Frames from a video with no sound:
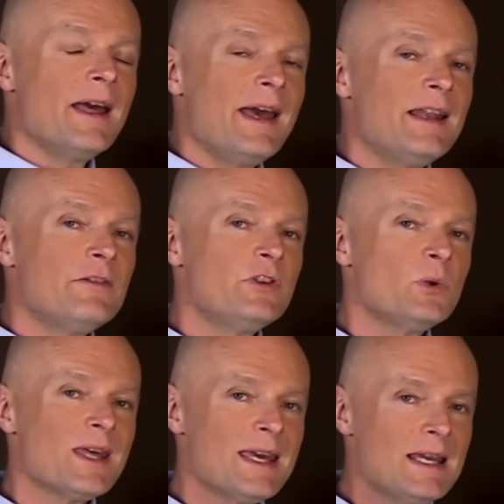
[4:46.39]
And if
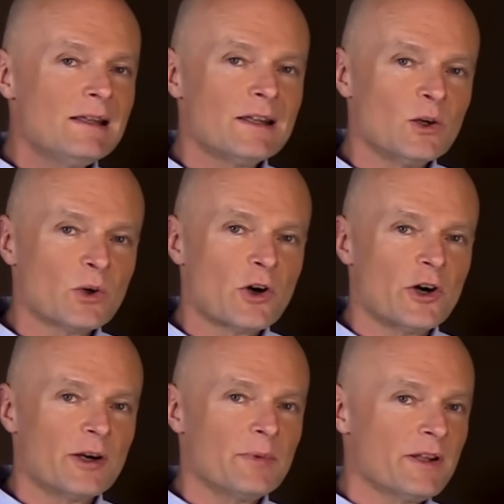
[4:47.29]
you eat low
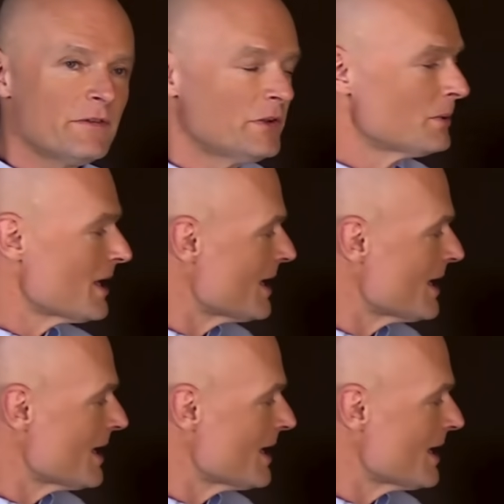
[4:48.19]
carb, if you